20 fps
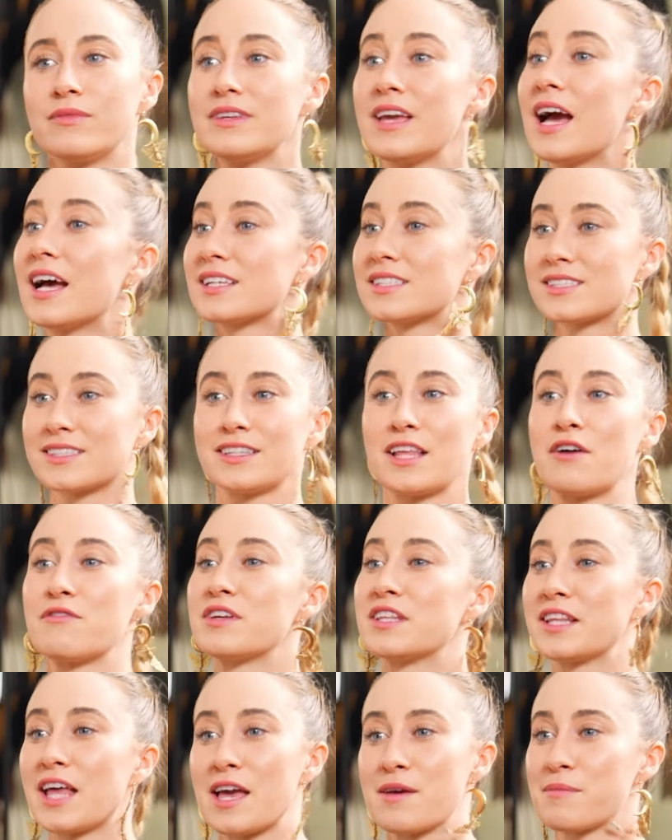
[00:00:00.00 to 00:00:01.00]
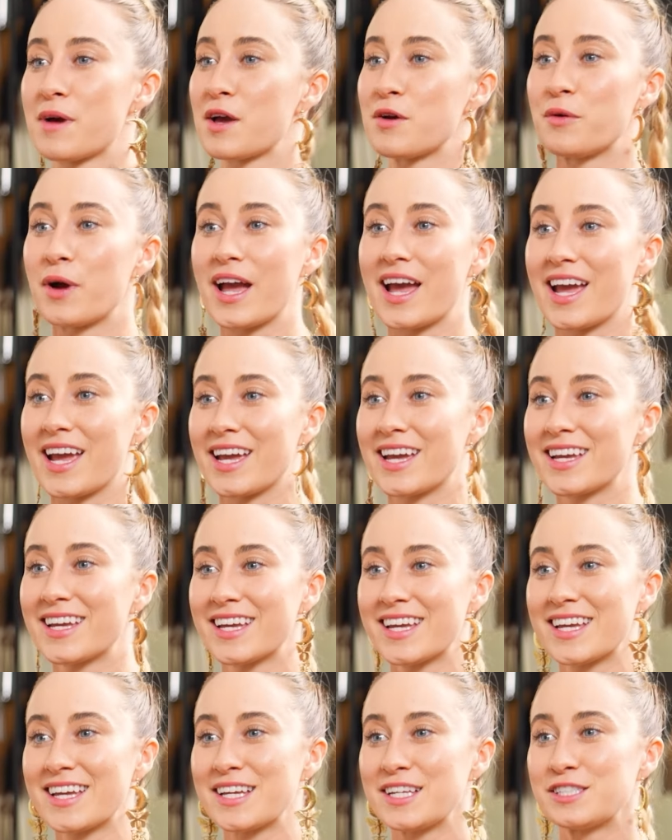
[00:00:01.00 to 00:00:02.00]
yes, love and light my way
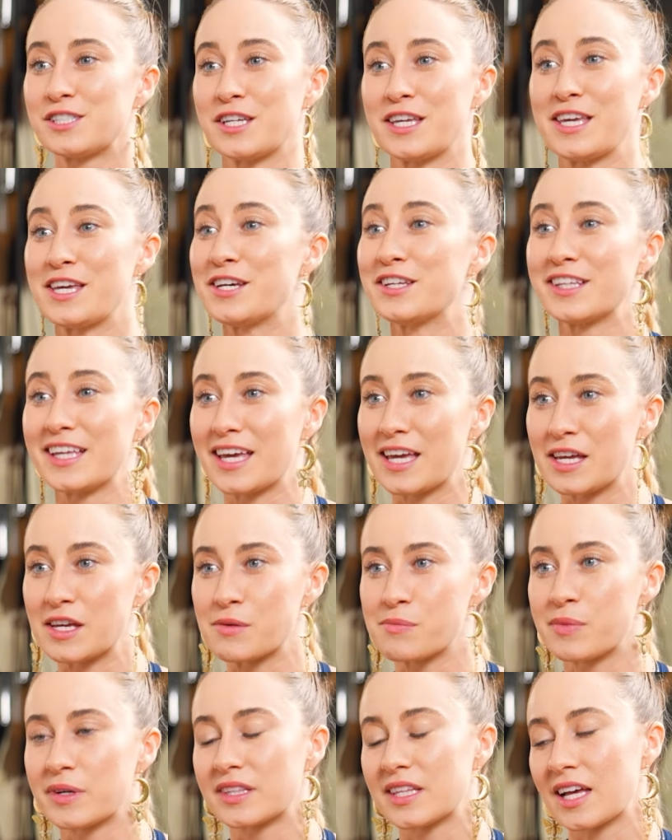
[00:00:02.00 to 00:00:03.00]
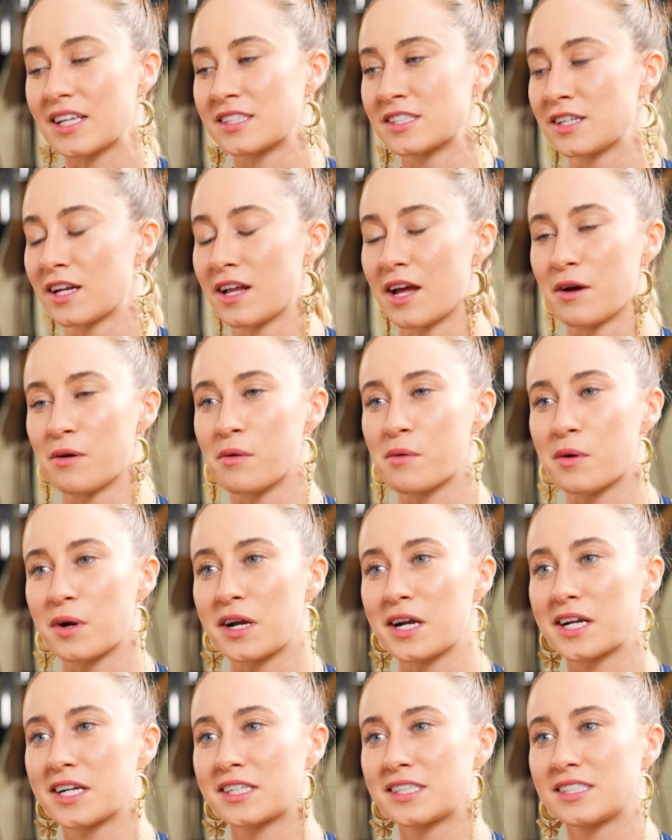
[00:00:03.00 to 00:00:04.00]
to healing. But that's not how it
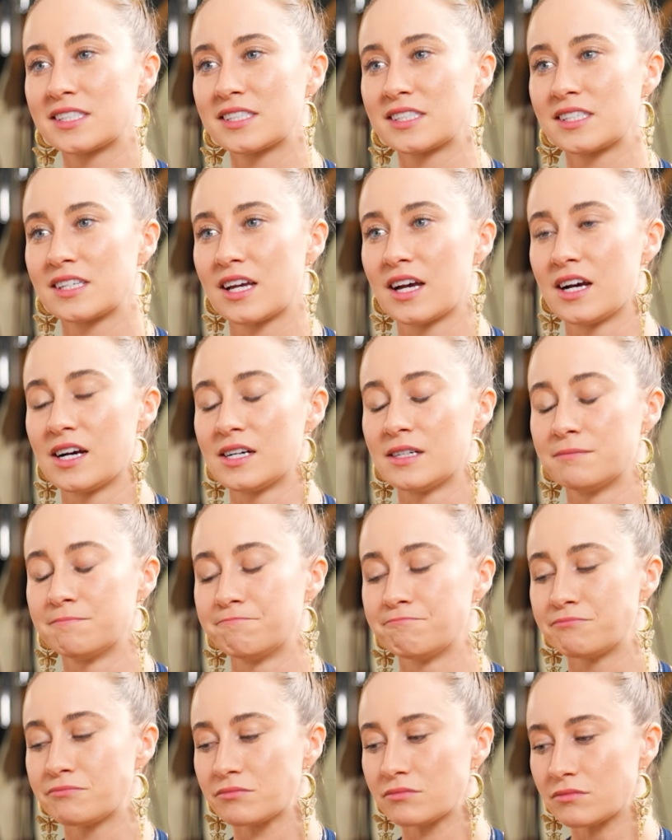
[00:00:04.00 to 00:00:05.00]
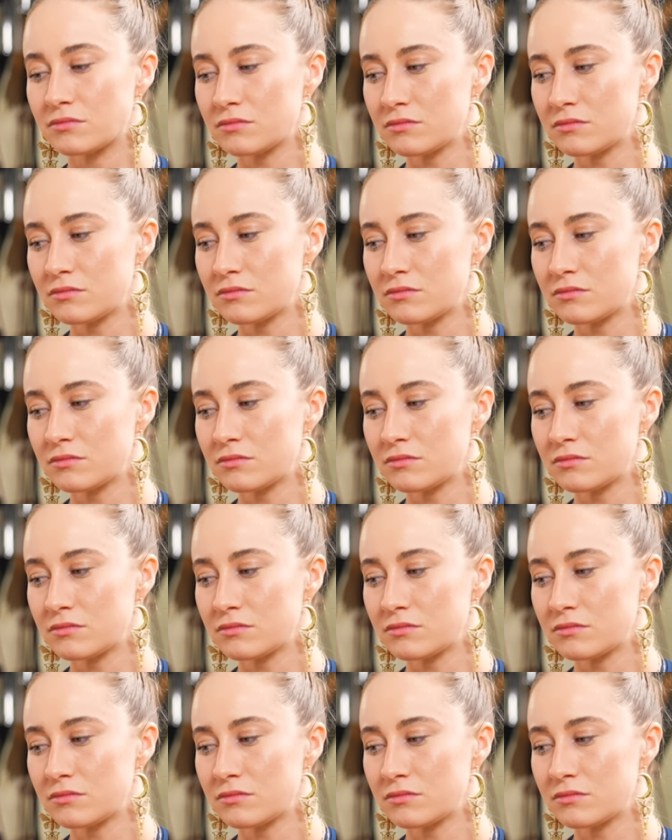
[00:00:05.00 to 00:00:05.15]
works. Um,